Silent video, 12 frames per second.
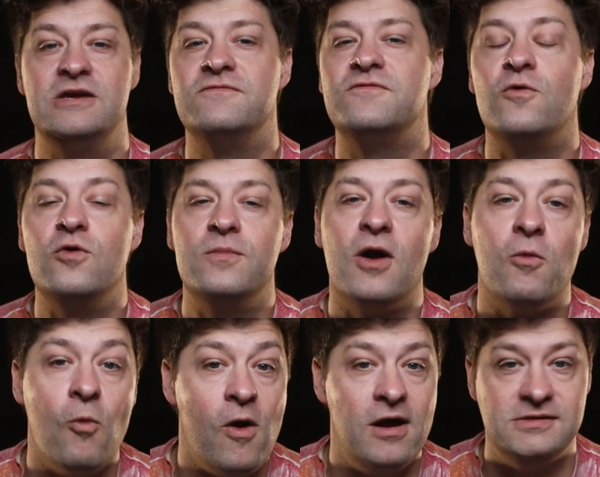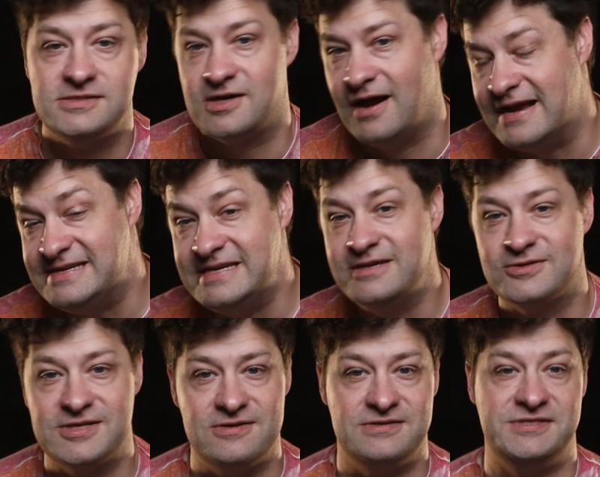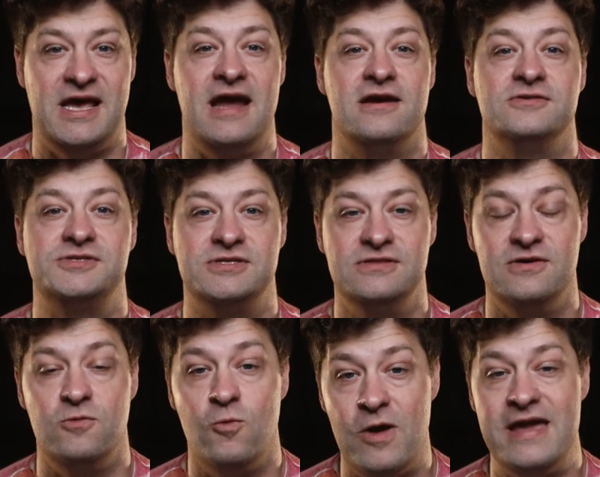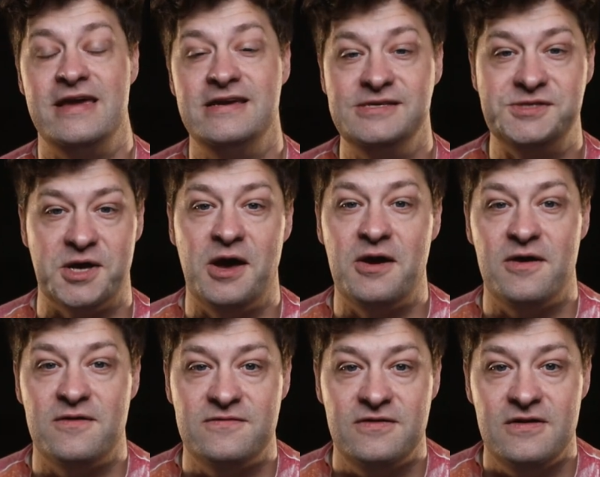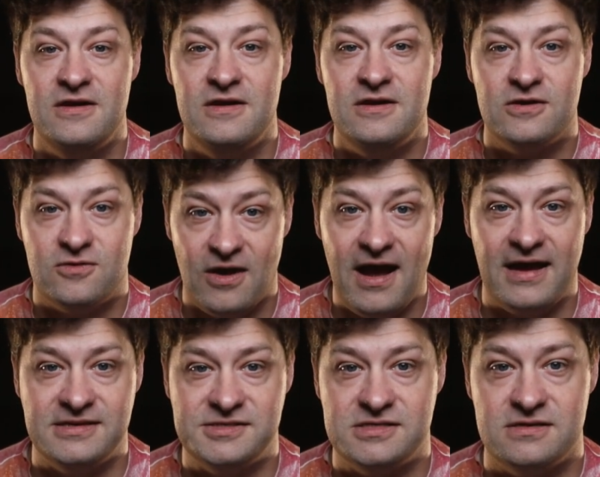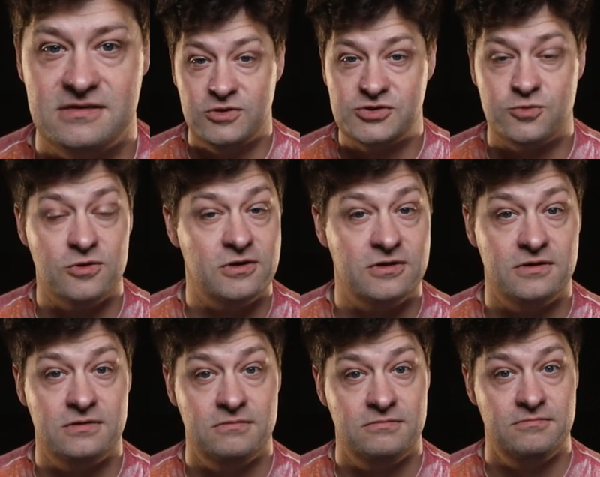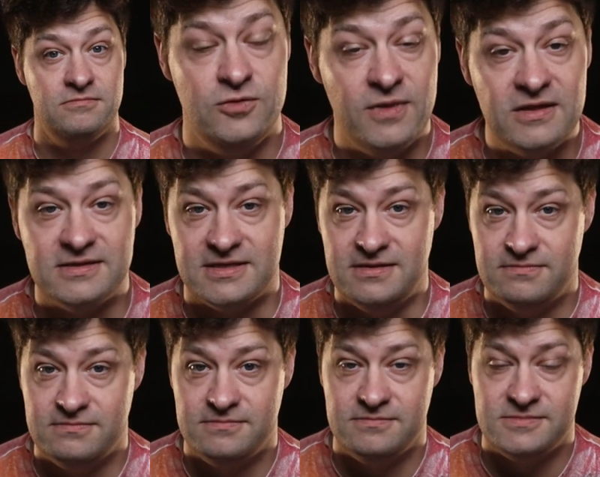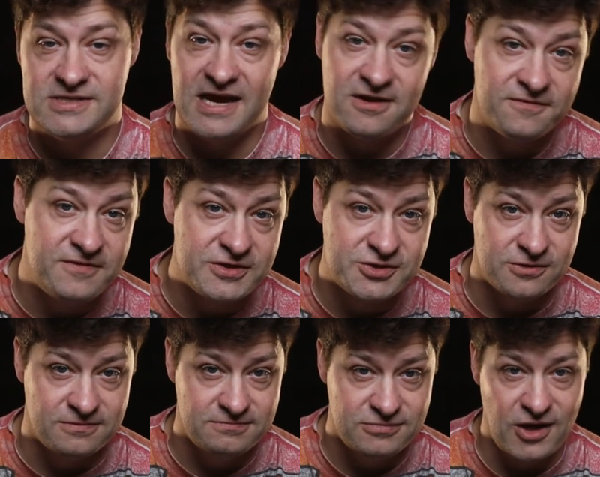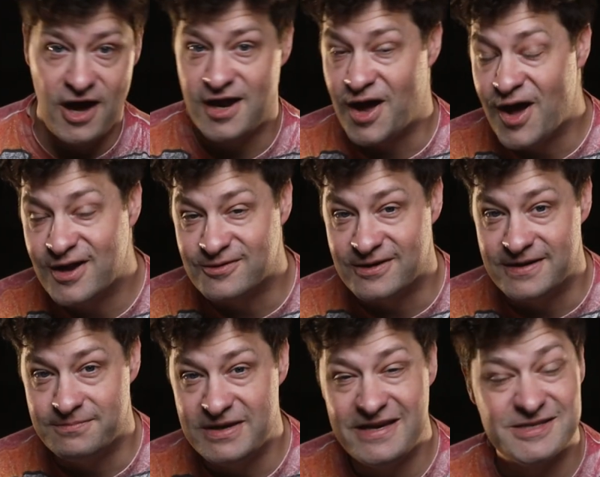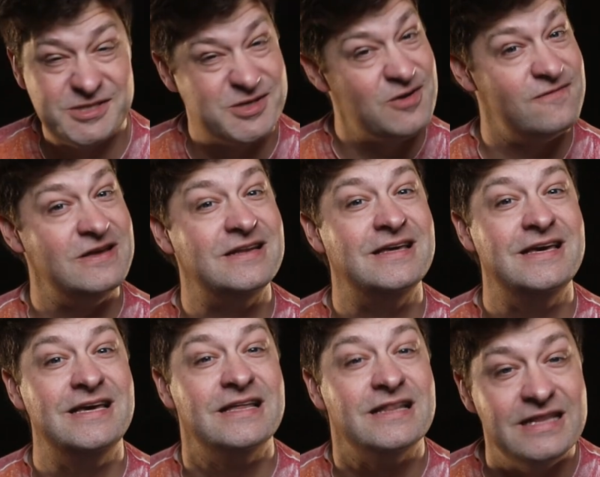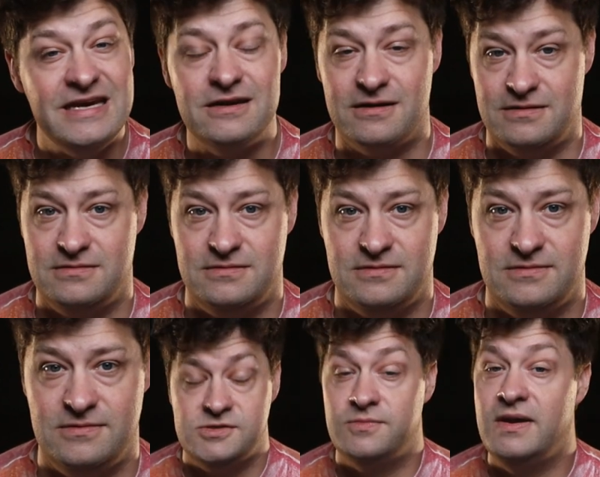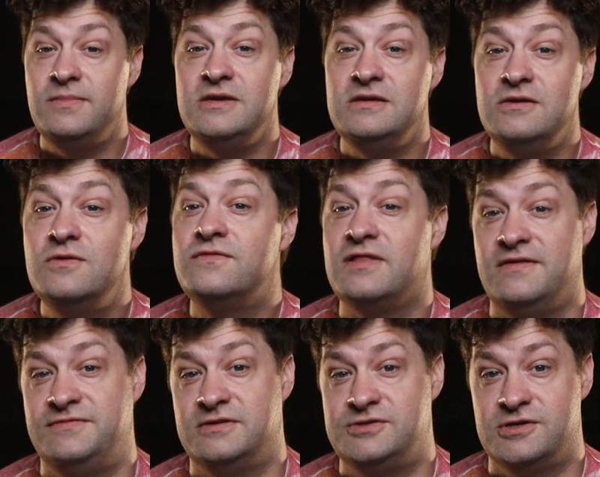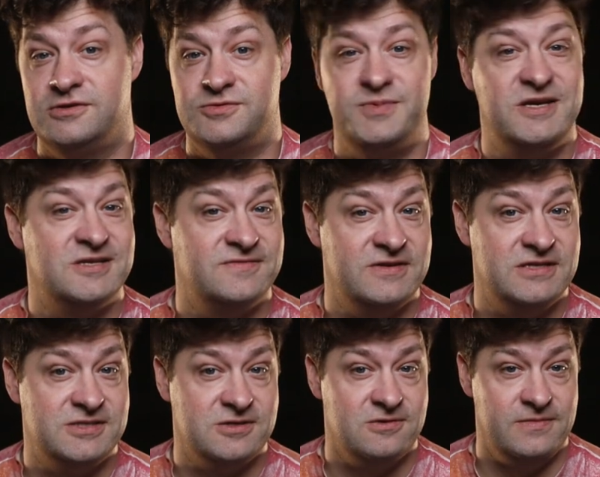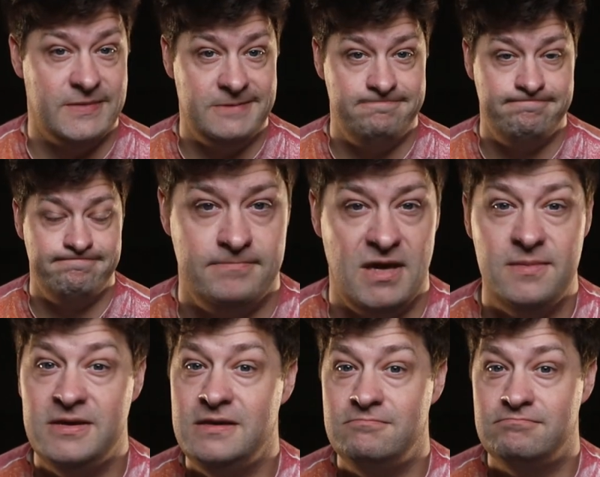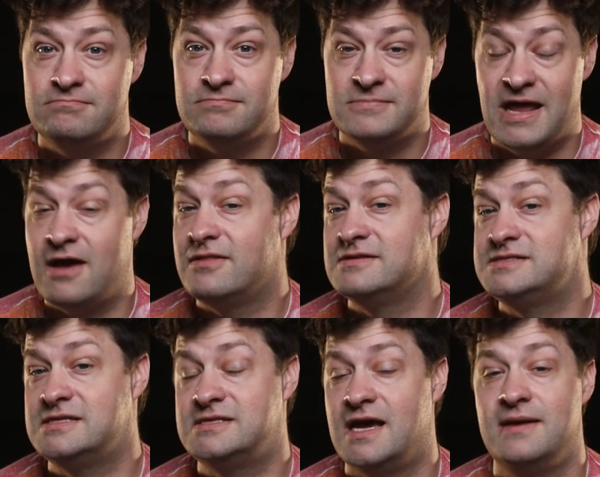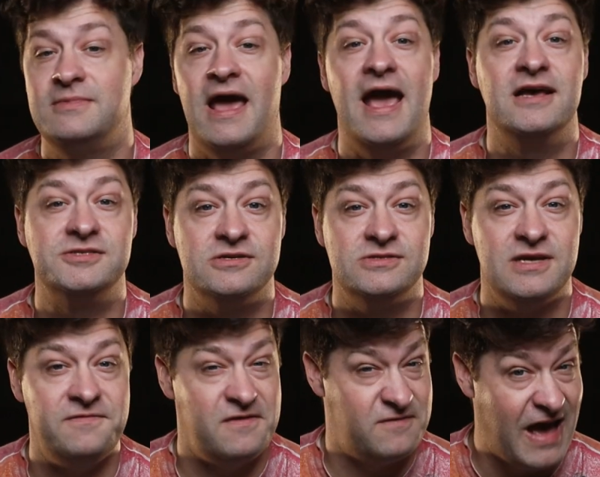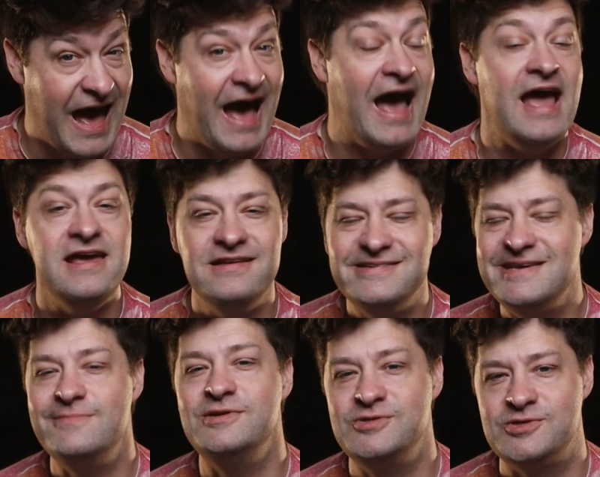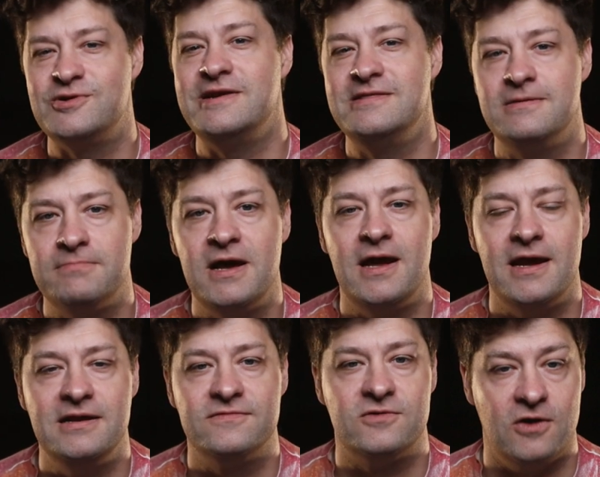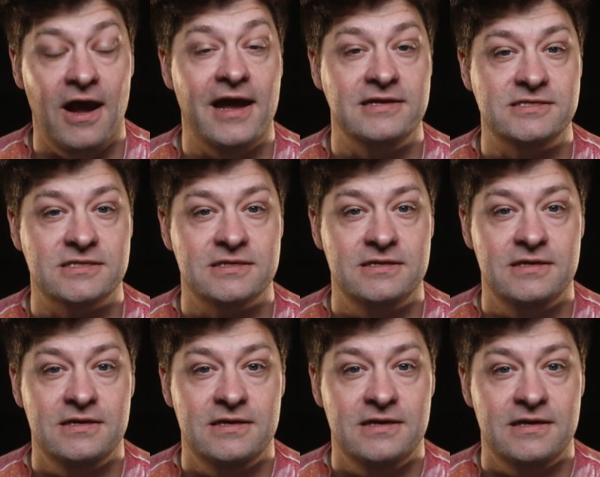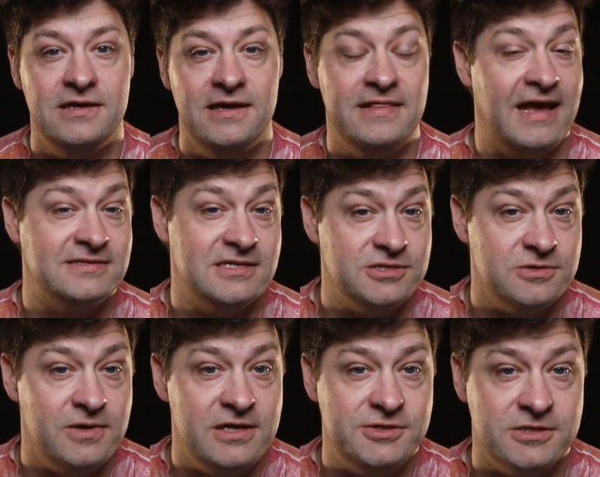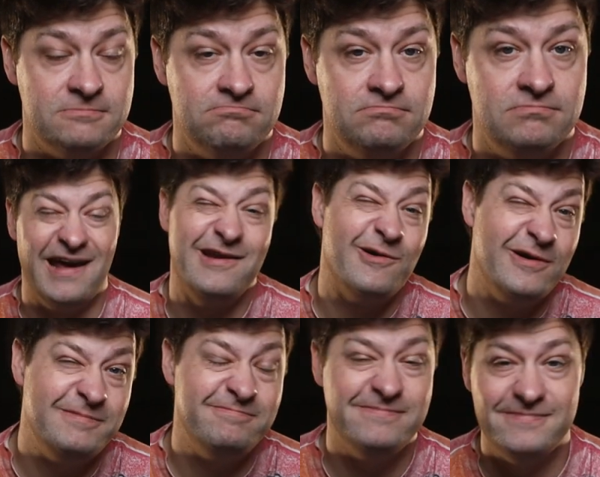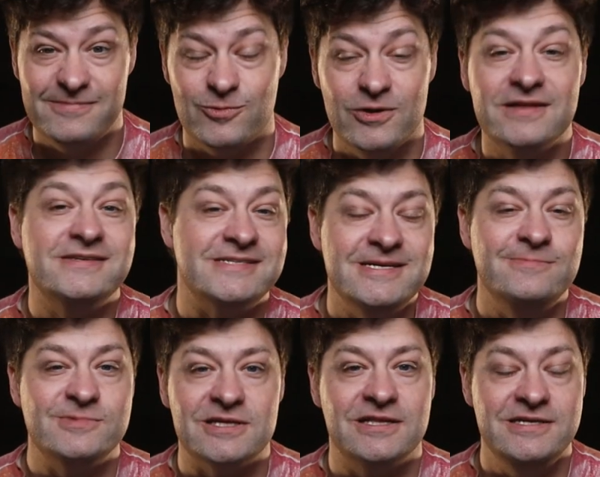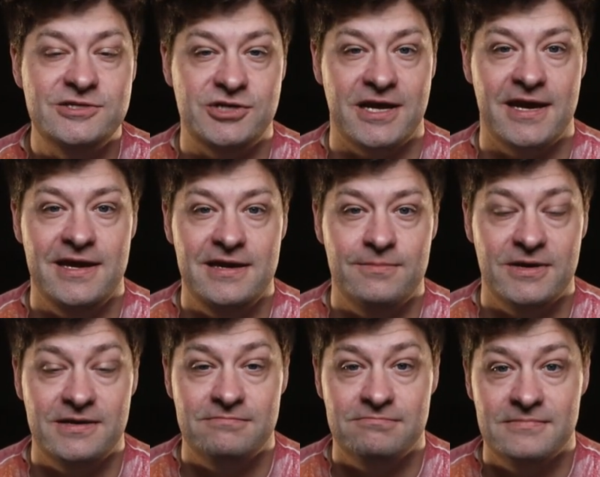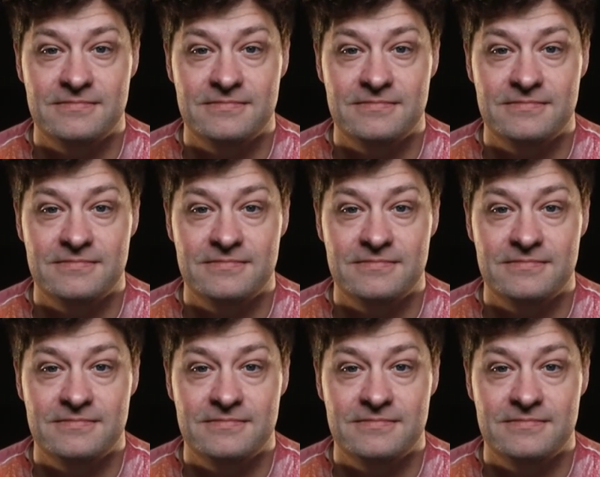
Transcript: conform our wants, our ideals, our desires to the ways of Christ, which were humility, sacrificial, God-honoring, being a servant leader. So maybe you've left the church because of a disagreement. Maybe now is the time to ask yourself, have I demonstrated the mind of Christ in that situation? And I know it really seems cliche, but